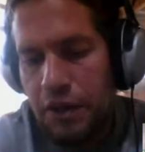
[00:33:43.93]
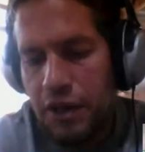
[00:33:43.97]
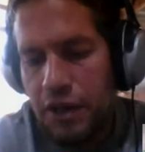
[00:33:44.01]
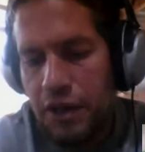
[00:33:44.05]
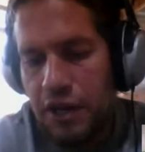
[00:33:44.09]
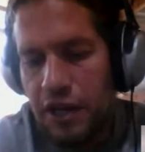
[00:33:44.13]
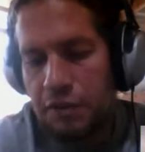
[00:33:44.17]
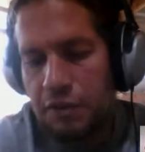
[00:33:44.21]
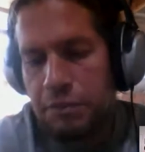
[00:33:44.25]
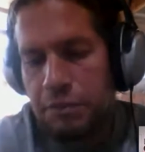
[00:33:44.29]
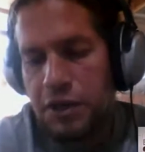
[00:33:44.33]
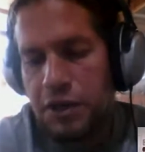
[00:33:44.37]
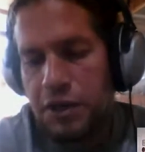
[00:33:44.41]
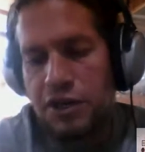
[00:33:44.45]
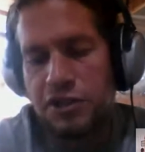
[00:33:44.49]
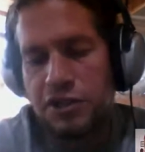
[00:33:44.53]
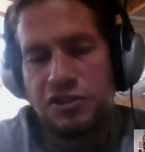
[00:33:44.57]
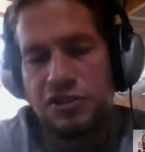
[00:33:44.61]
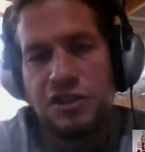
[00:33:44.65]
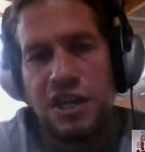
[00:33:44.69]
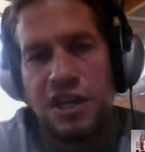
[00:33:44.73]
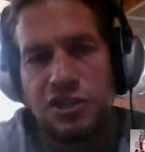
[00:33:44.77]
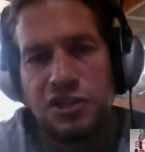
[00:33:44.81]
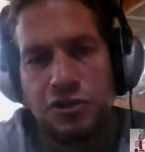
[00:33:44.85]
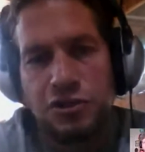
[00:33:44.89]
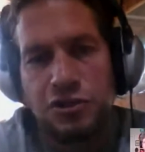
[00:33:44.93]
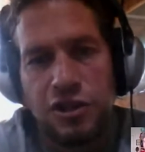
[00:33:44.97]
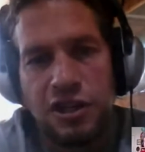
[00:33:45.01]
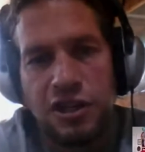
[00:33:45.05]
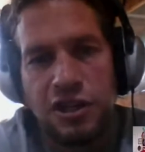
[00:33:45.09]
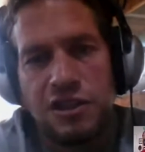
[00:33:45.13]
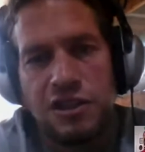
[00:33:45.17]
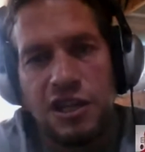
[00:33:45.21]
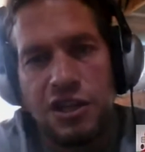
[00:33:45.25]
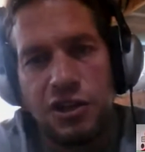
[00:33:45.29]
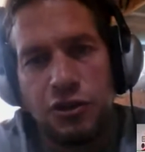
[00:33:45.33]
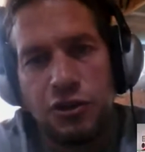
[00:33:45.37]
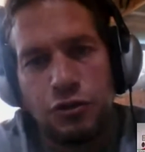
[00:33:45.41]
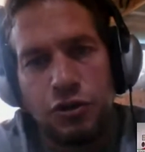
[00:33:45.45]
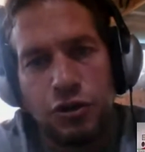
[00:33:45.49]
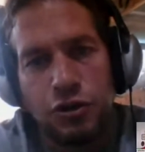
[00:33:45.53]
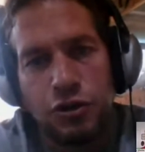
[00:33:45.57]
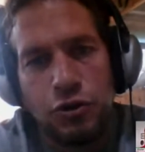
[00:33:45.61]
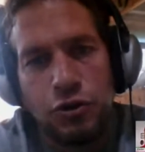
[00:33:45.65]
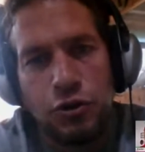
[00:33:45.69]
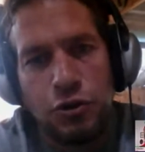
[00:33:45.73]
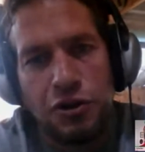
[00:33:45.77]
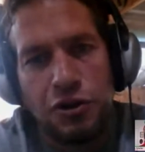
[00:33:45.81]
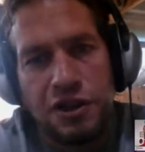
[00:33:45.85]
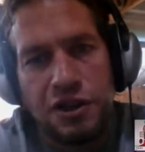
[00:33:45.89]
because nature can take you to
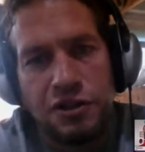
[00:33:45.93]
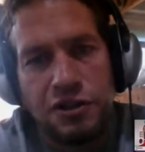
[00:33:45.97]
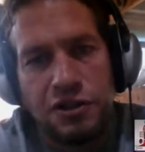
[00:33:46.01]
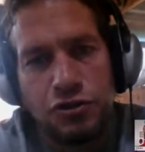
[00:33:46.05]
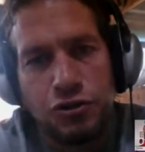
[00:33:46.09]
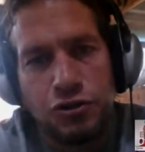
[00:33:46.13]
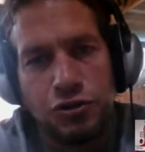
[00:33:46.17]
court and